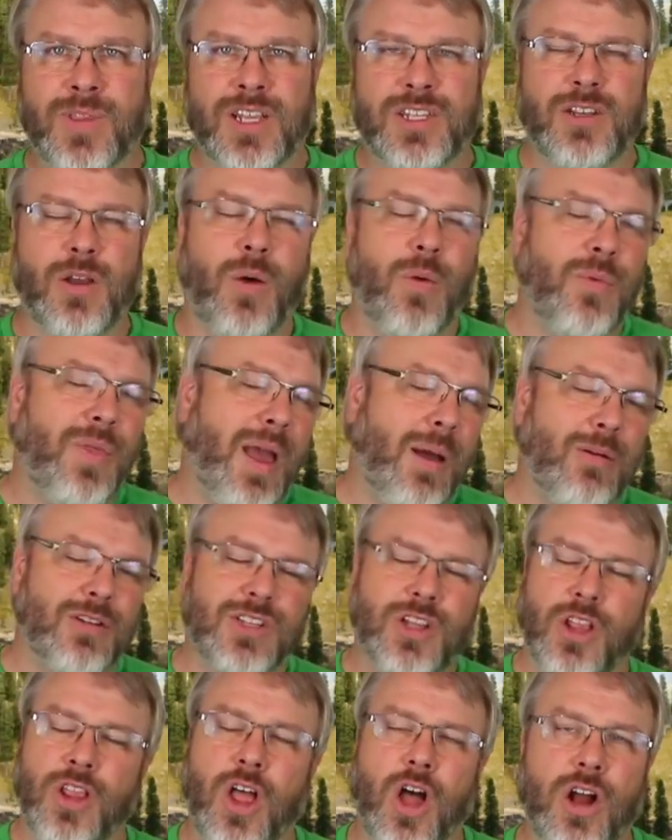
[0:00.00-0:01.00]
So that was
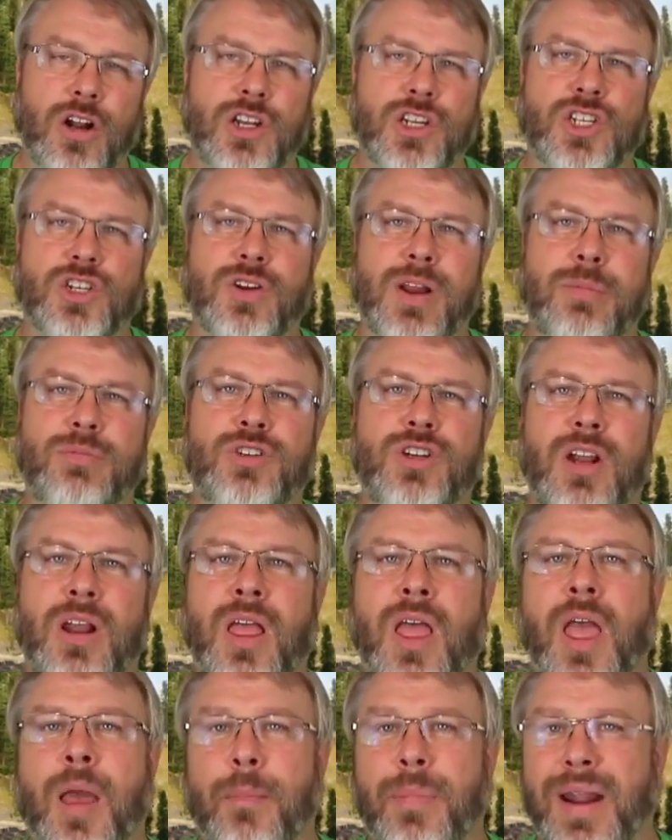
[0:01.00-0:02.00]
a long description,
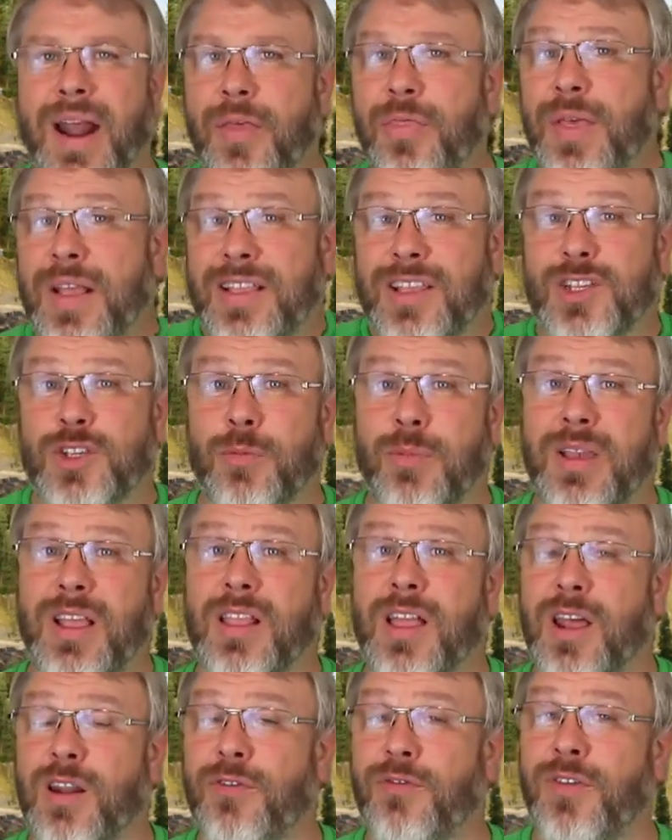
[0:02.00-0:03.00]
but I think this will be a
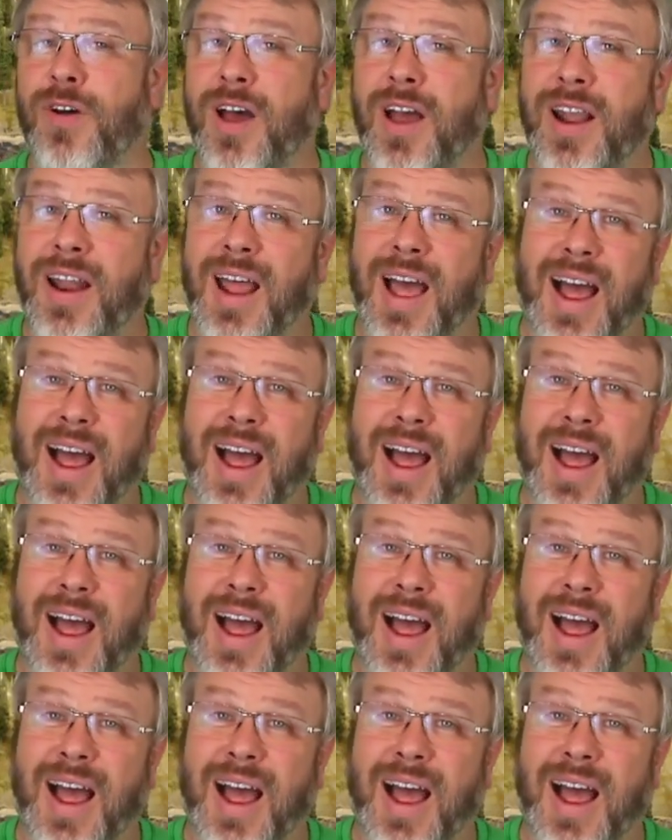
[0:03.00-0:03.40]
lot of fun.